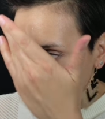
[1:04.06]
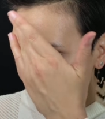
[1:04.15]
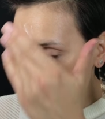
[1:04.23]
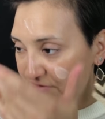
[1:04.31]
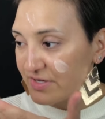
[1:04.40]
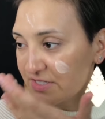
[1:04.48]

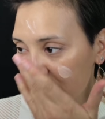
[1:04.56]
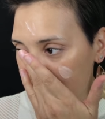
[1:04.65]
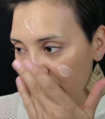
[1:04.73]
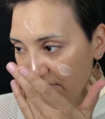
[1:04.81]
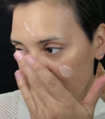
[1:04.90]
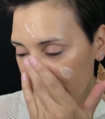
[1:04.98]
how this
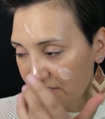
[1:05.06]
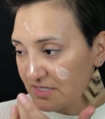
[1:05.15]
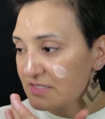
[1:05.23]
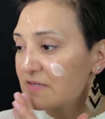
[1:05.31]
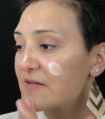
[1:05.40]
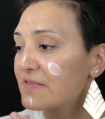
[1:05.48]
stuff
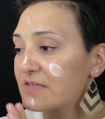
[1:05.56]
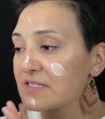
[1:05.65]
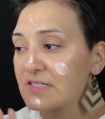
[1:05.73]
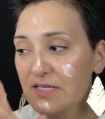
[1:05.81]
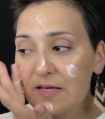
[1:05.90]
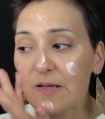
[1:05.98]
is on the
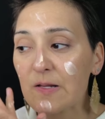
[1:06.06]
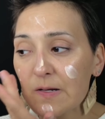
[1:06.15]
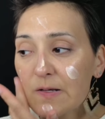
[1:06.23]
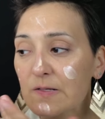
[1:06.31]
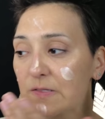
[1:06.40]
skin,